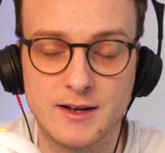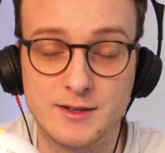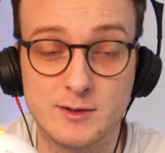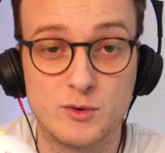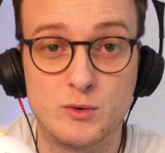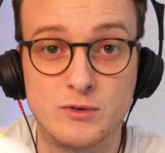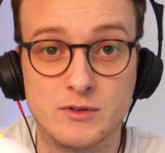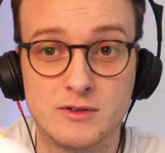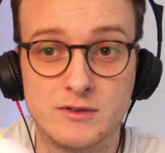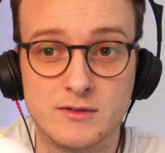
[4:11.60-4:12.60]
It's
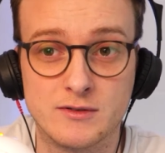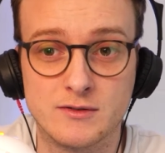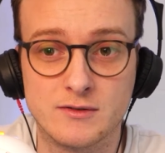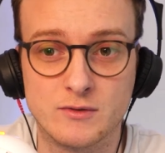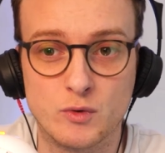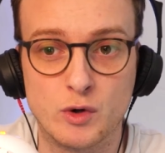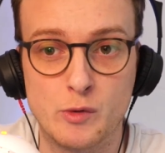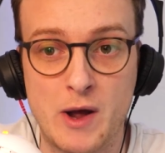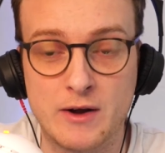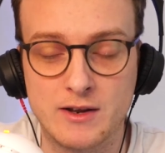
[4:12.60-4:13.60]
called All
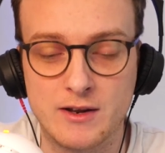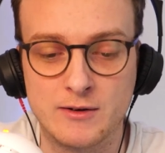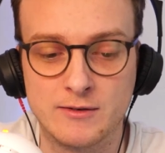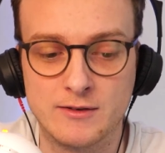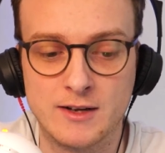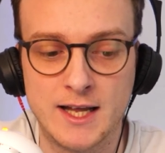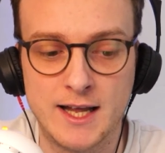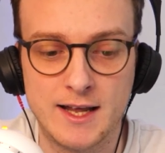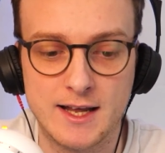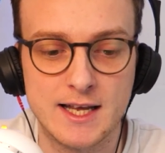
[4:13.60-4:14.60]
About You,
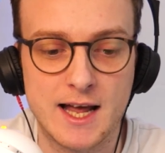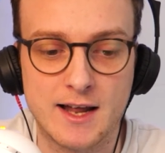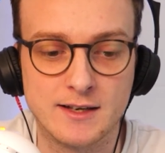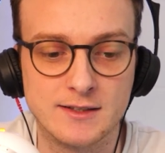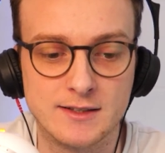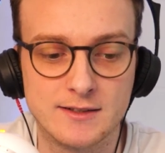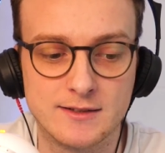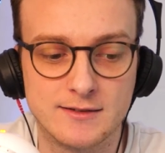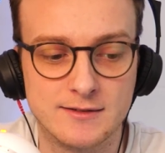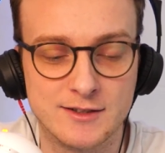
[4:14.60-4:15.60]
and
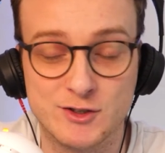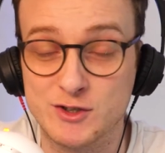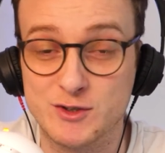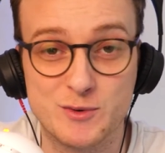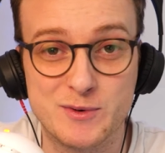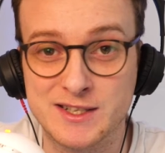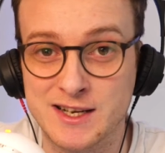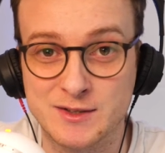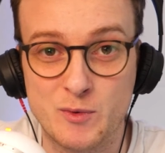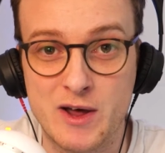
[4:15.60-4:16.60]
it just always
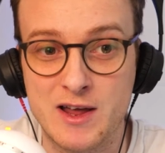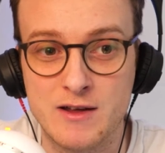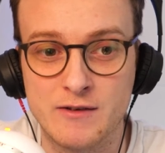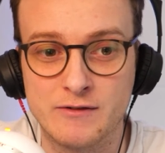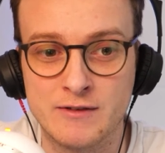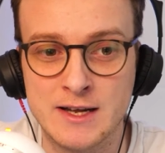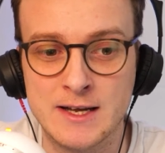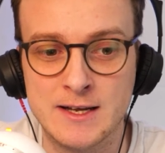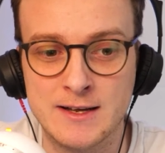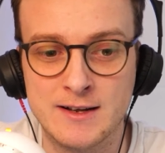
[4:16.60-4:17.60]
has a way of
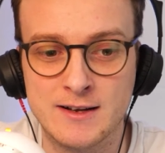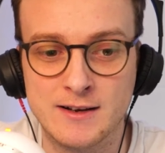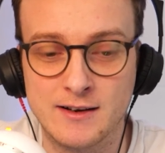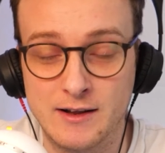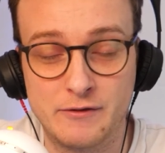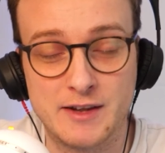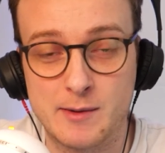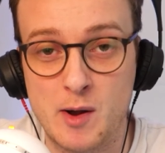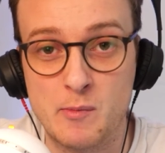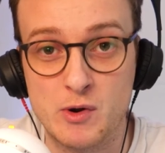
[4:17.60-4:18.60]

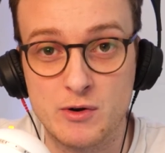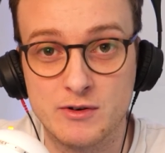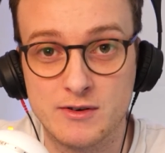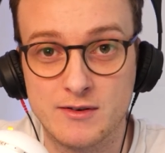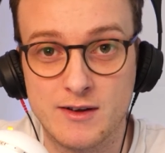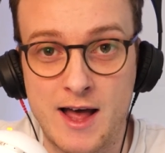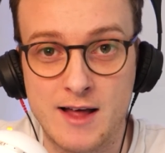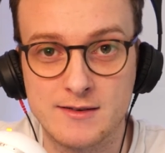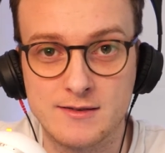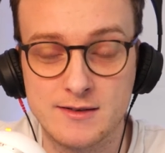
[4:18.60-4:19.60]
lifting my mood
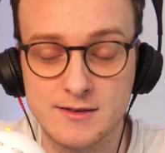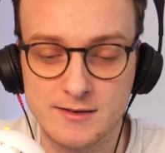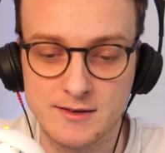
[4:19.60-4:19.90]
and